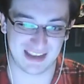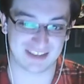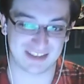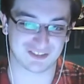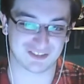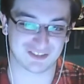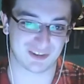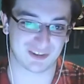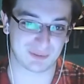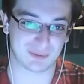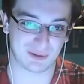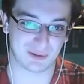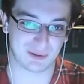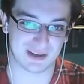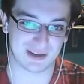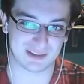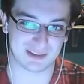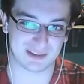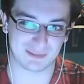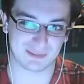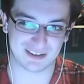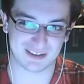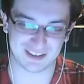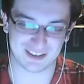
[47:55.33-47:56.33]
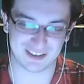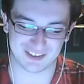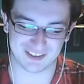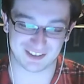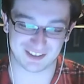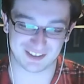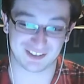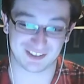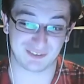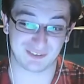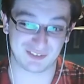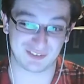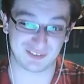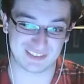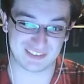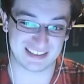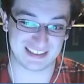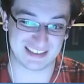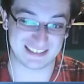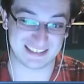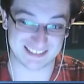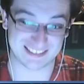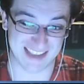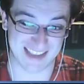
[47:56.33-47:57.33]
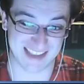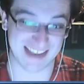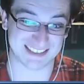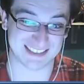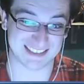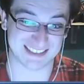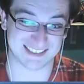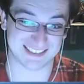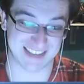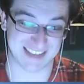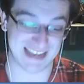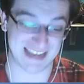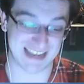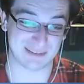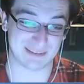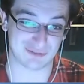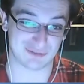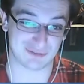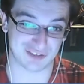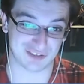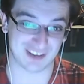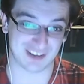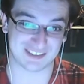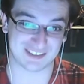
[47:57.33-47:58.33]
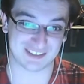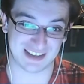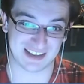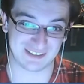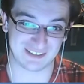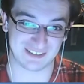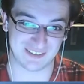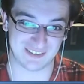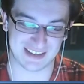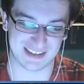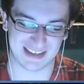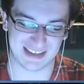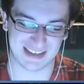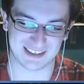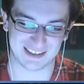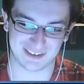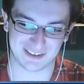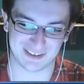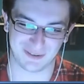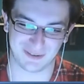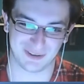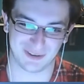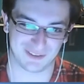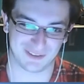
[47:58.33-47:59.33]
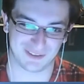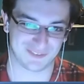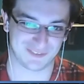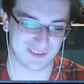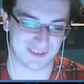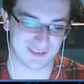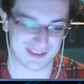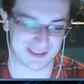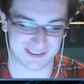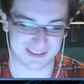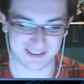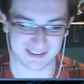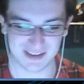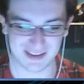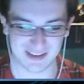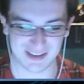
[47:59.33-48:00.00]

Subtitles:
HWA in the Marrakesh has suffered the exact same shutdown that he had in qualifying.